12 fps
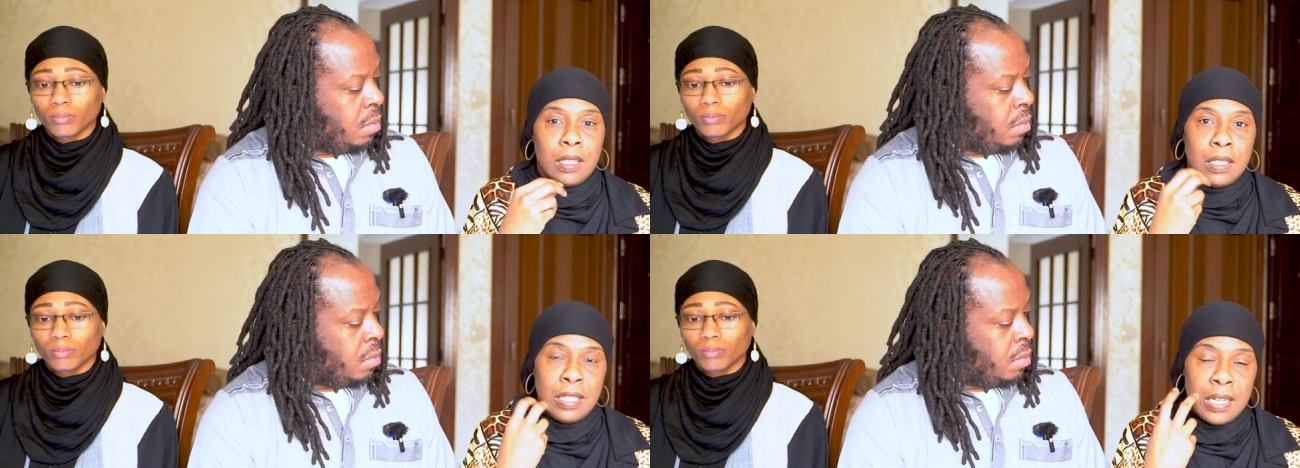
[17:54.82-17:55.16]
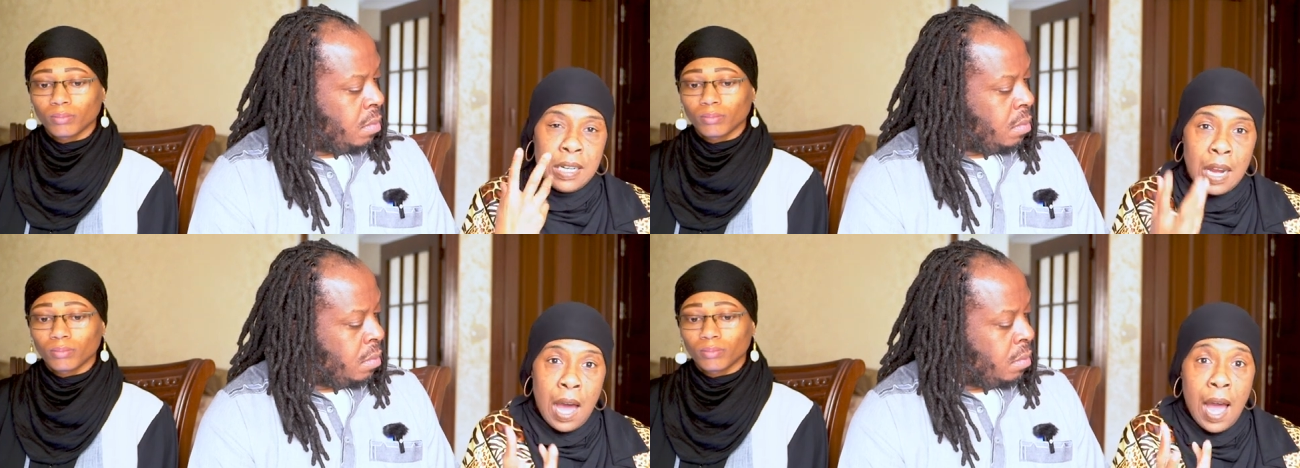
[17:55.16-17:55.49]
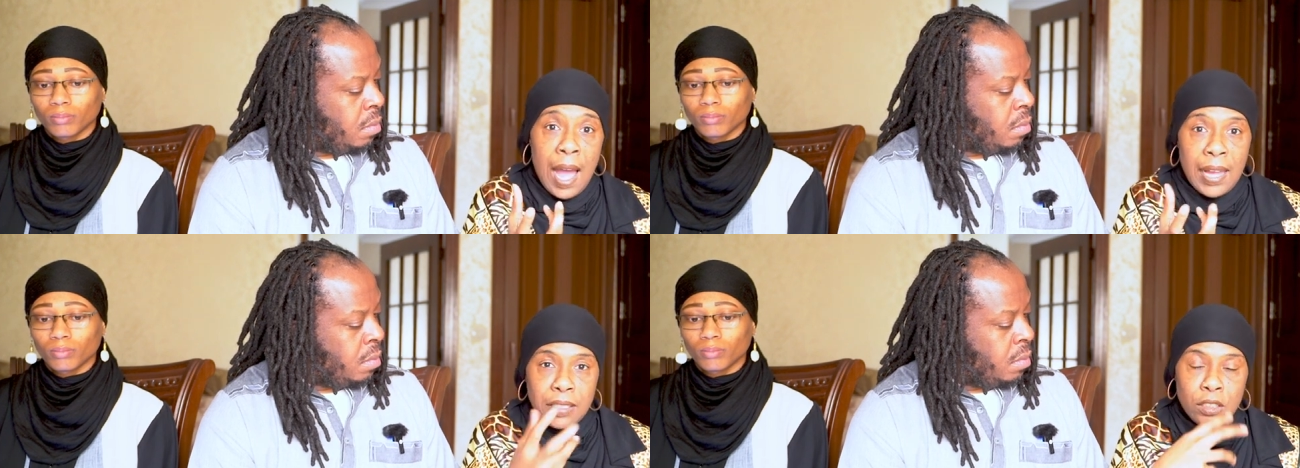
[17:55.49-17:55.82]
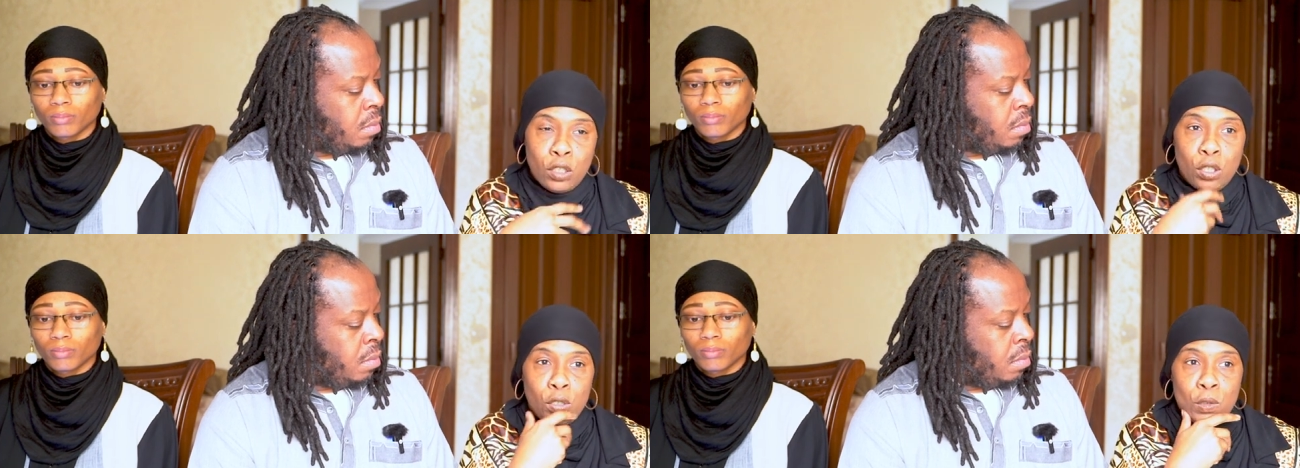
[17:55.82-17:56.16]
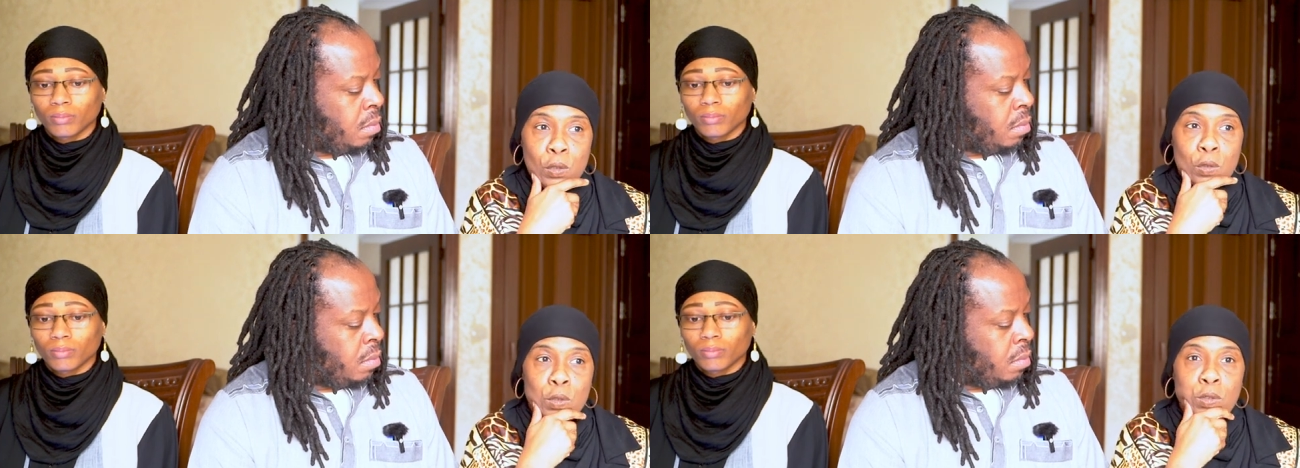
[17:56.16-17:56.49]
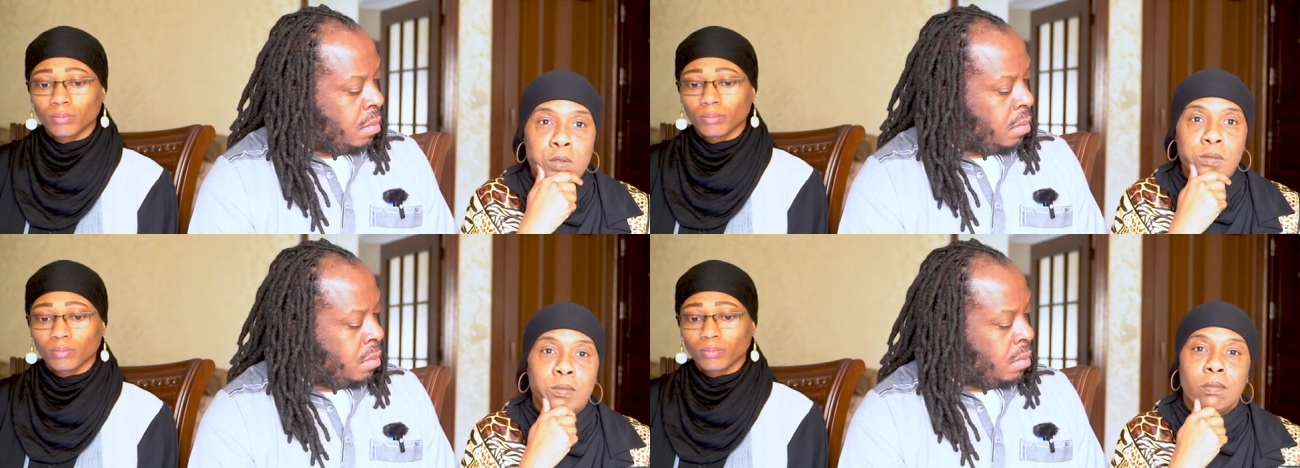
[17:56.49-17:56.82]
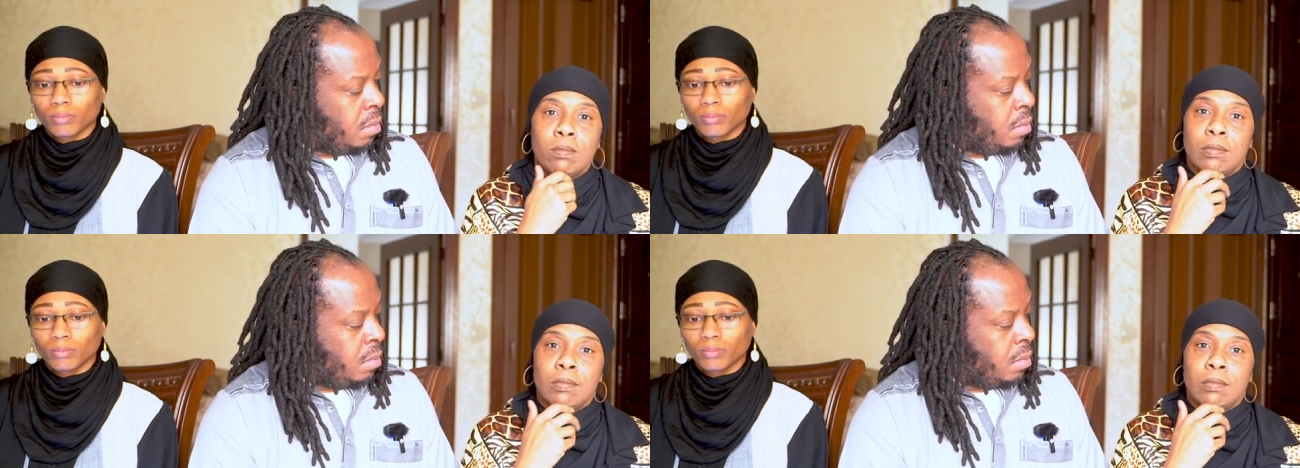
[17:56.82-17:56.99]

Speaker 1: not to